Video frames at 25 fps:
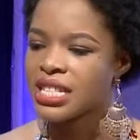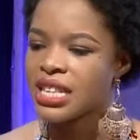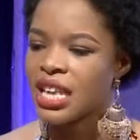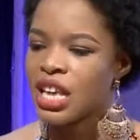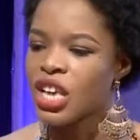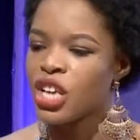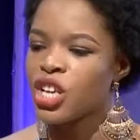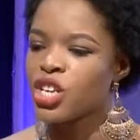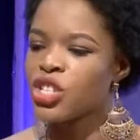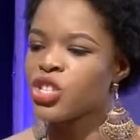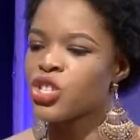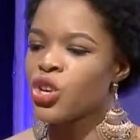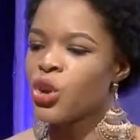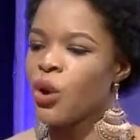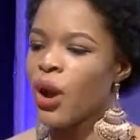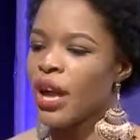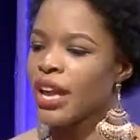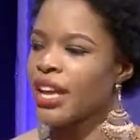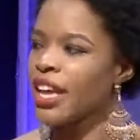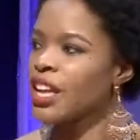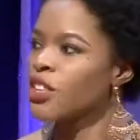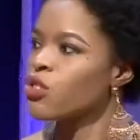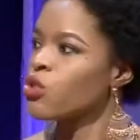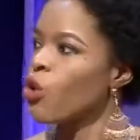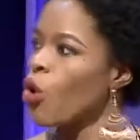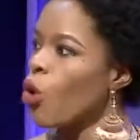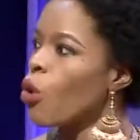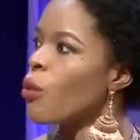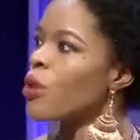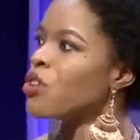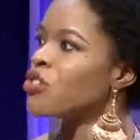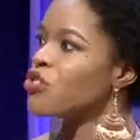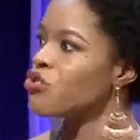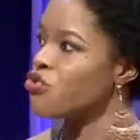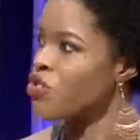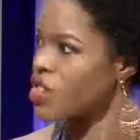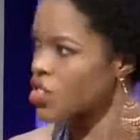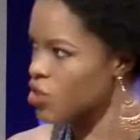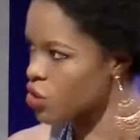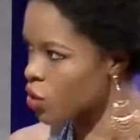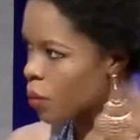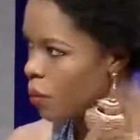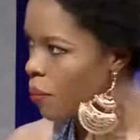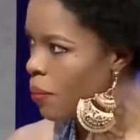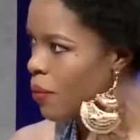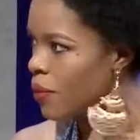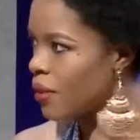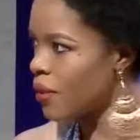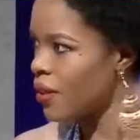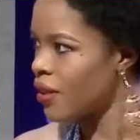so okay. I get to always dress up.
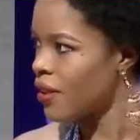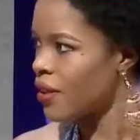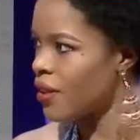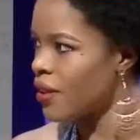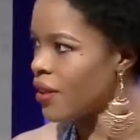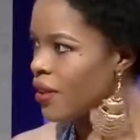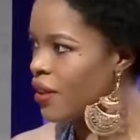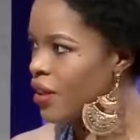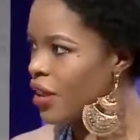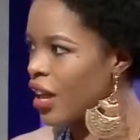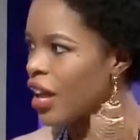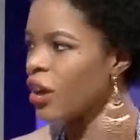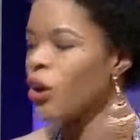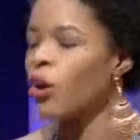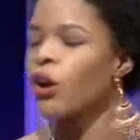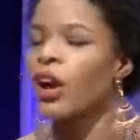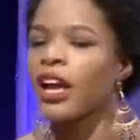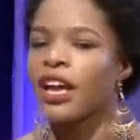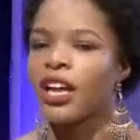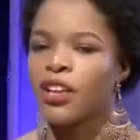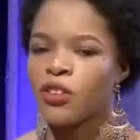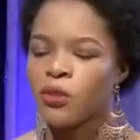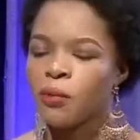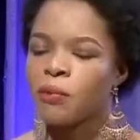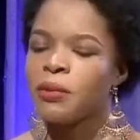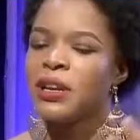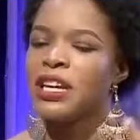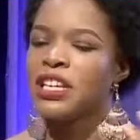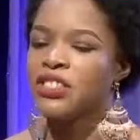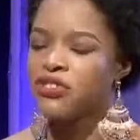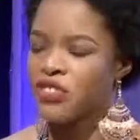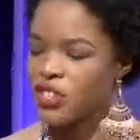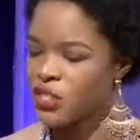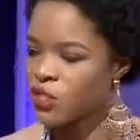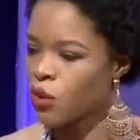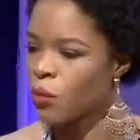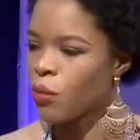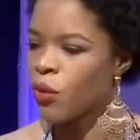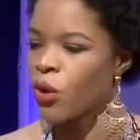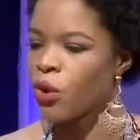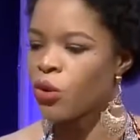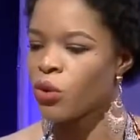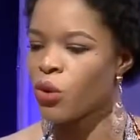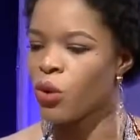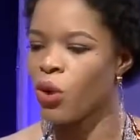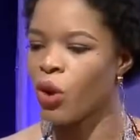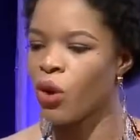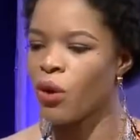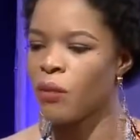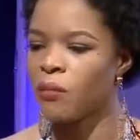Okay. I get to play dress up all
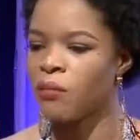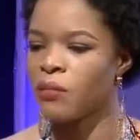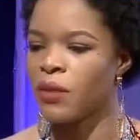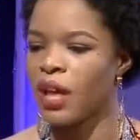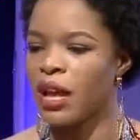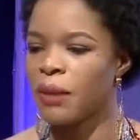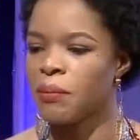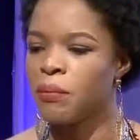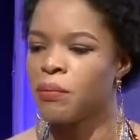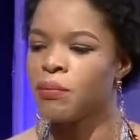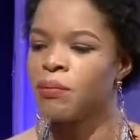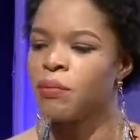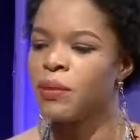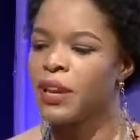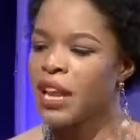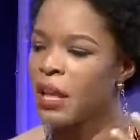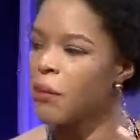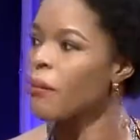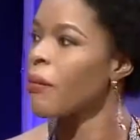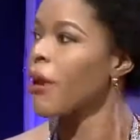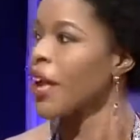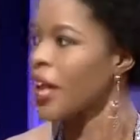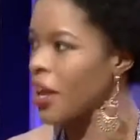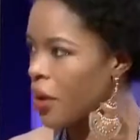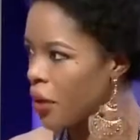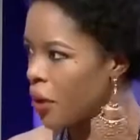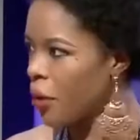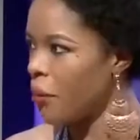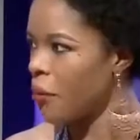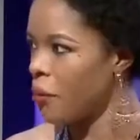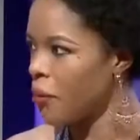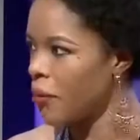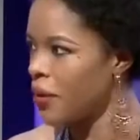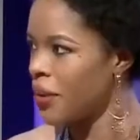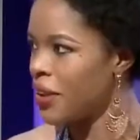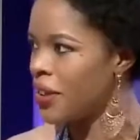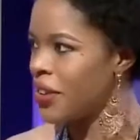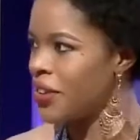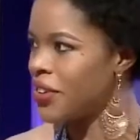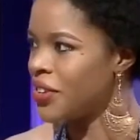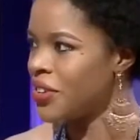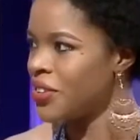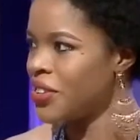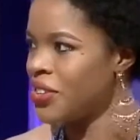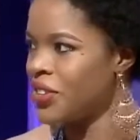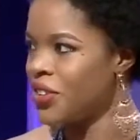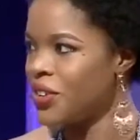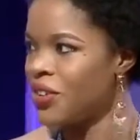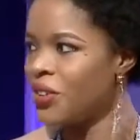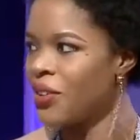on and play makeup, mm -hmm. you
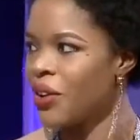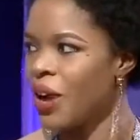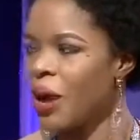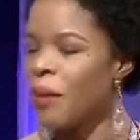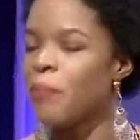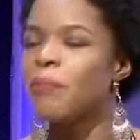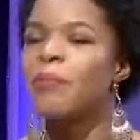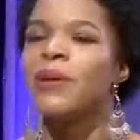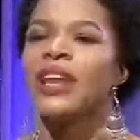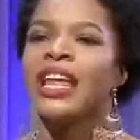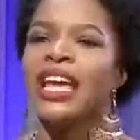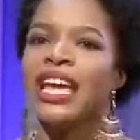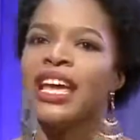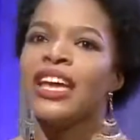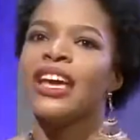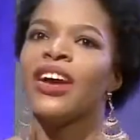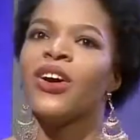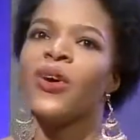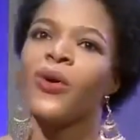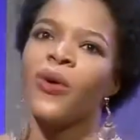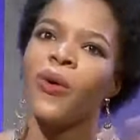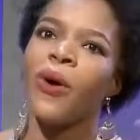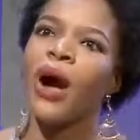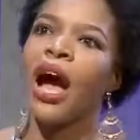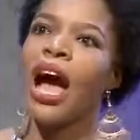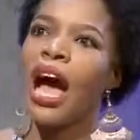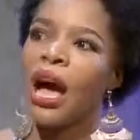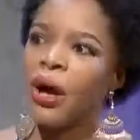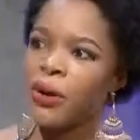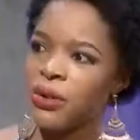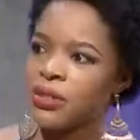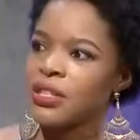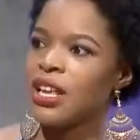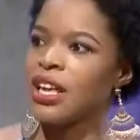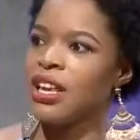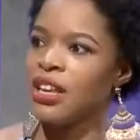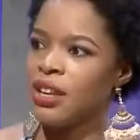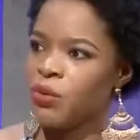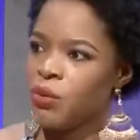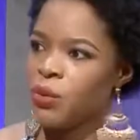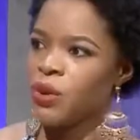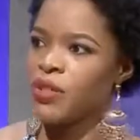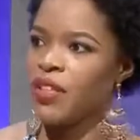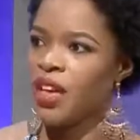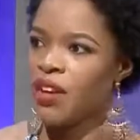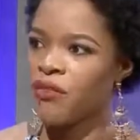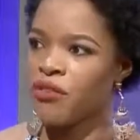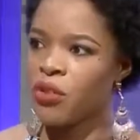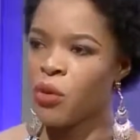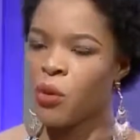know, and play all out and with
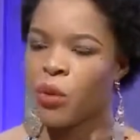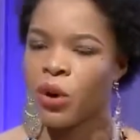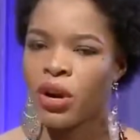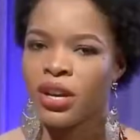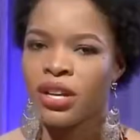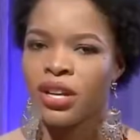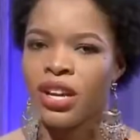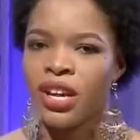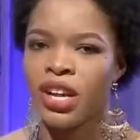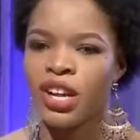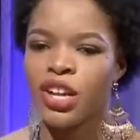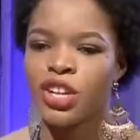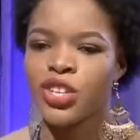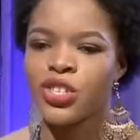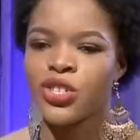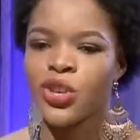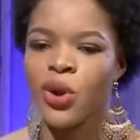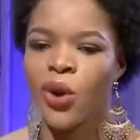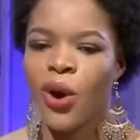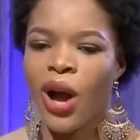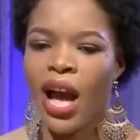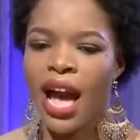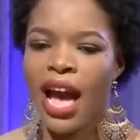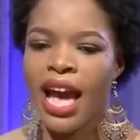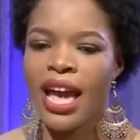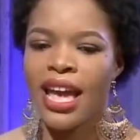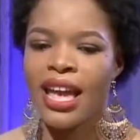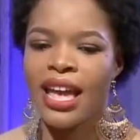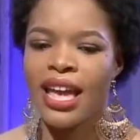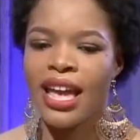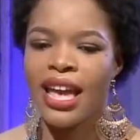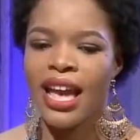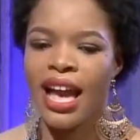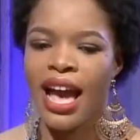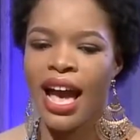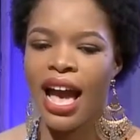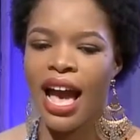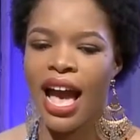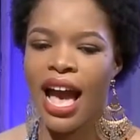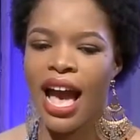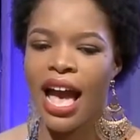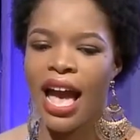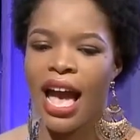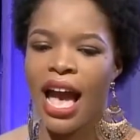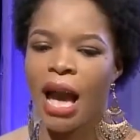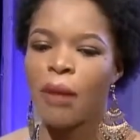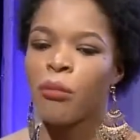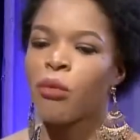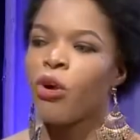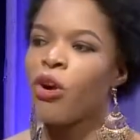everyone. So I I
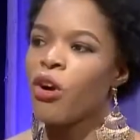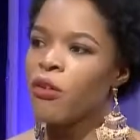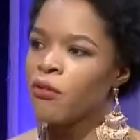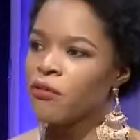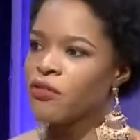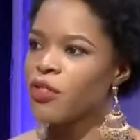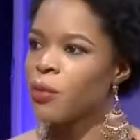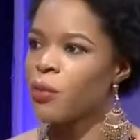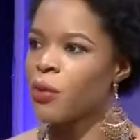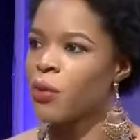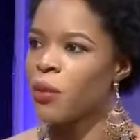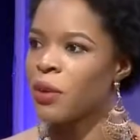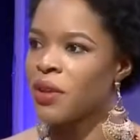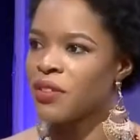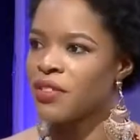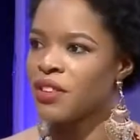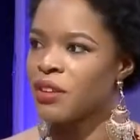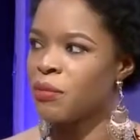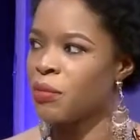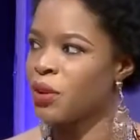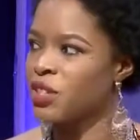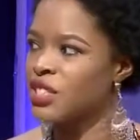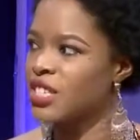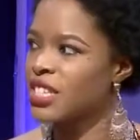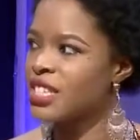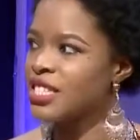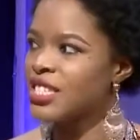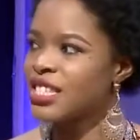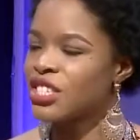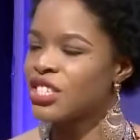am comfortable with it, but this just